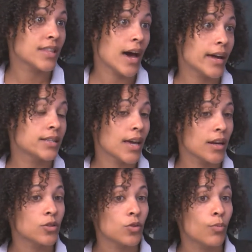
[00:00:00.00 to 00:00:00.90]
that it's
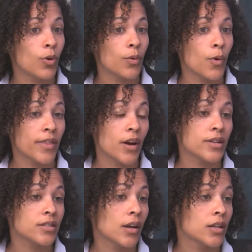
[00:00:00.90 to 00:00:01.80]
getting to a point where there are
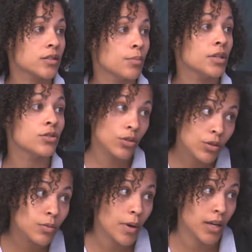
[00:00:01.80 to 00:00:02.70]
starting to be
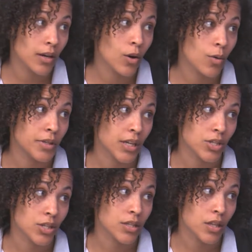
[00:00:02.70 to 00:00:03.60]
too many
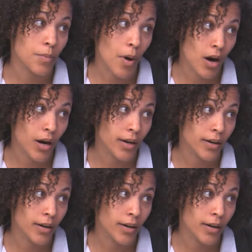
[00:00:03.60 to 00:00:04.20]
accommodations in the Mara.